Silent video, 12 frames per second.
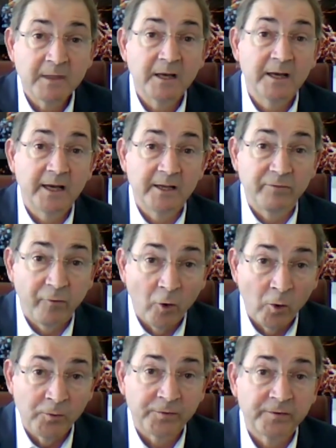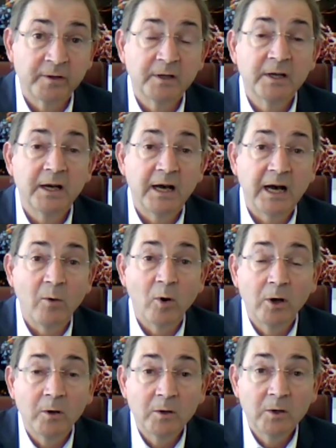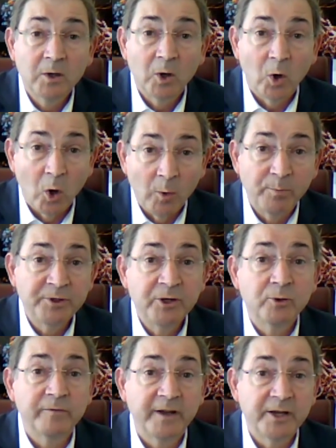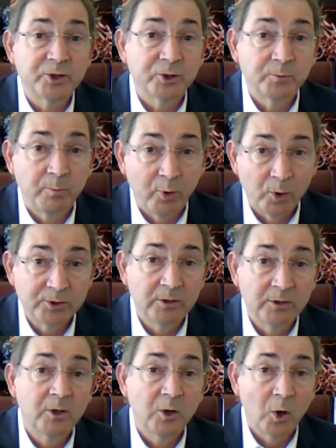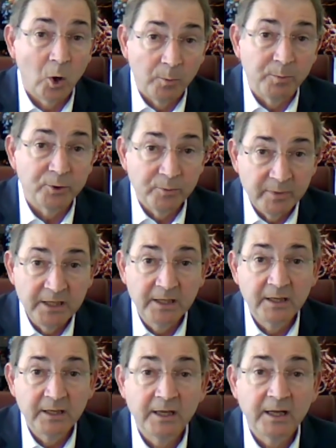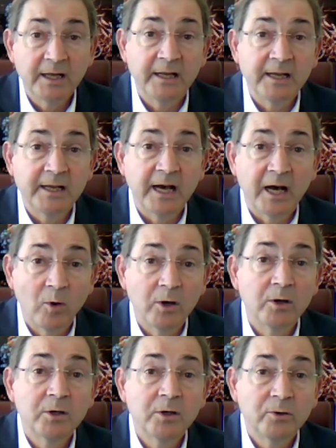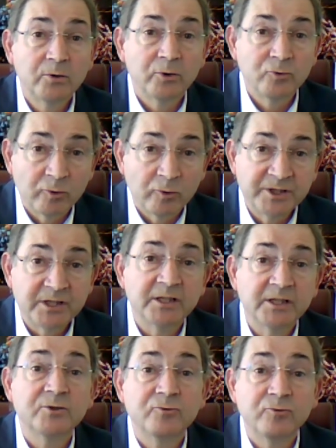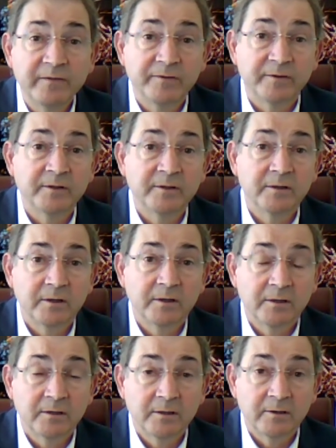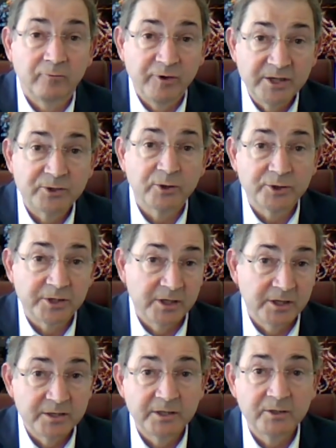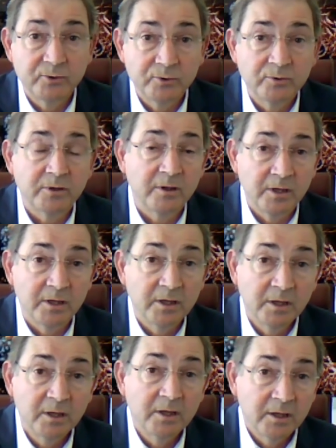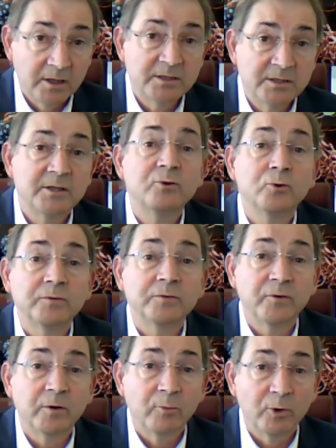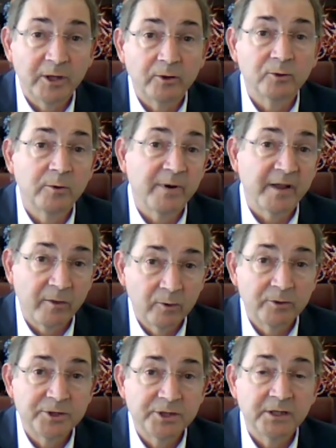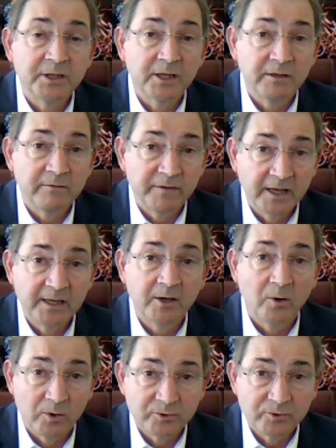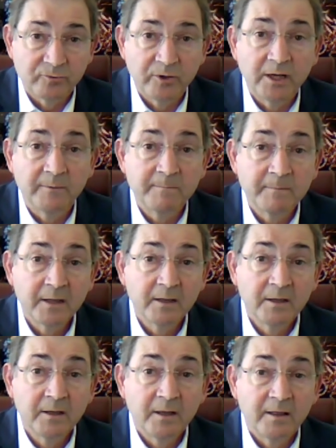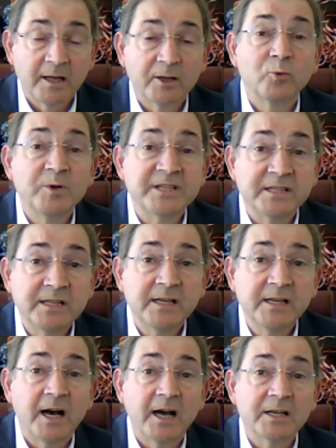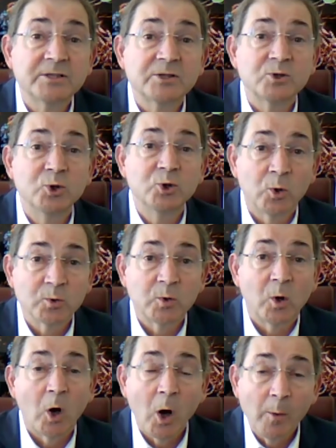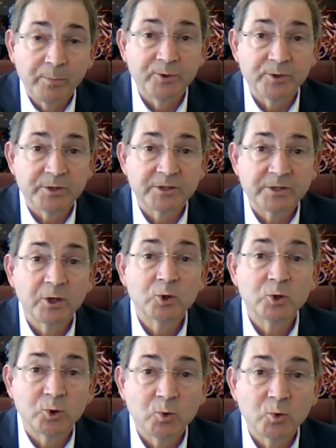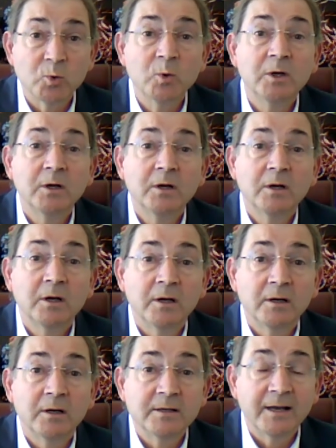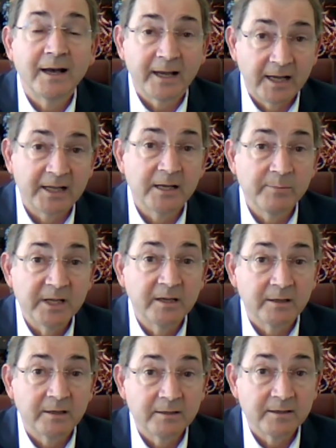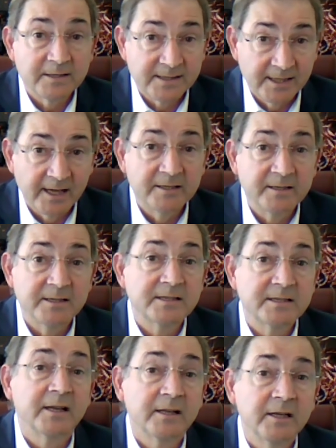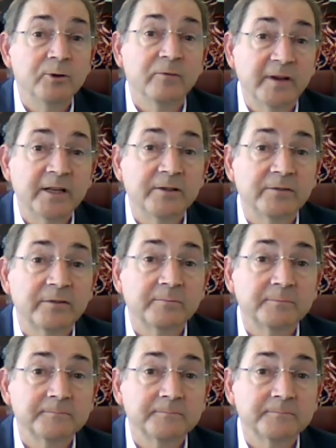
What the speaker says: And fourth, our open innovation portal, OpenMe, and our curiosity-driven research institute, the Institute for Molecular Pathology in Vienna, Austria, that we see as door openers to academic scientists and innovators.